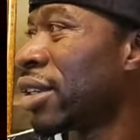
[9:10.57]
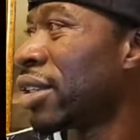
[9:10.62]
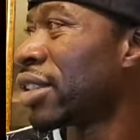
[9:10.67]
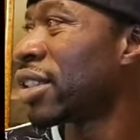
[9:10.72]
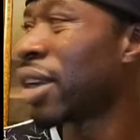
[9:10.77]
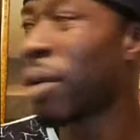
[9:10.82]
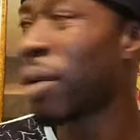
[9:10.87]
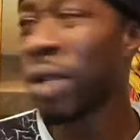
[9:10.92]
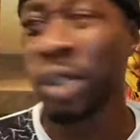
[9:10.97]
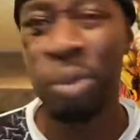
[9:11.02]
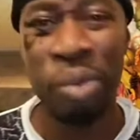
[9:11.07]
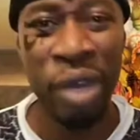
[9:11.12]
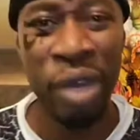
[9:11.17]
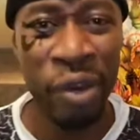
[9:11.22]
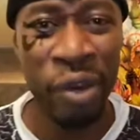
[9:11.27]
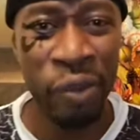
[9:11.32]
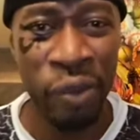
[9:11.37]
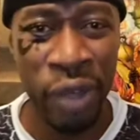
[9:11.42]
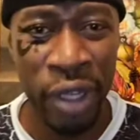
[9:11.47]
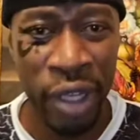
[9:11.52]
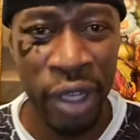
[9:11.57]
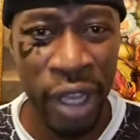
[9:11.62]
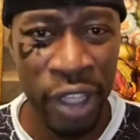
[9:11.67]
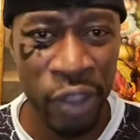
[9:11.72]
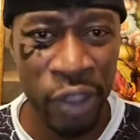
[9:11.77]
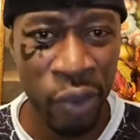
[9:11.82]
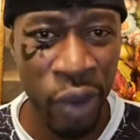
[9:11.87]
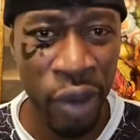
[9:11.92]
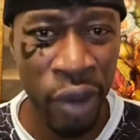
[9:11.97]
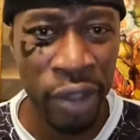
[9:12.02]
someone's benefit
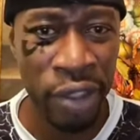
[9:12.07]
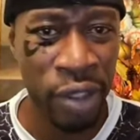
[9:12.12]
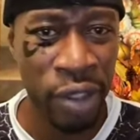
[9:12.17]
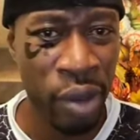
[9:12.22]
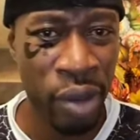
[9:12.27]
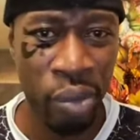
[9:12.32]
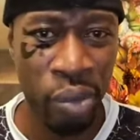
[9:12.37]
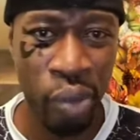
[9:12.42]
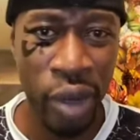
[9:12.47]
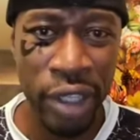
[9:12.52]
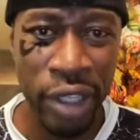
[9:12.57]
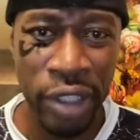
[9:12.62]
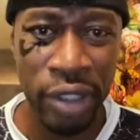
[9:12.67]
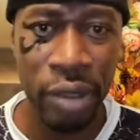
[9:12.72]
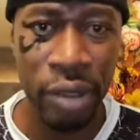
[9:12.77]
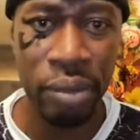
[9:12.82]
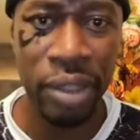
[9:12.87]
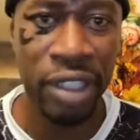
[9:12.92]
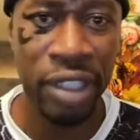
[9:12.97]
as far as to impress them.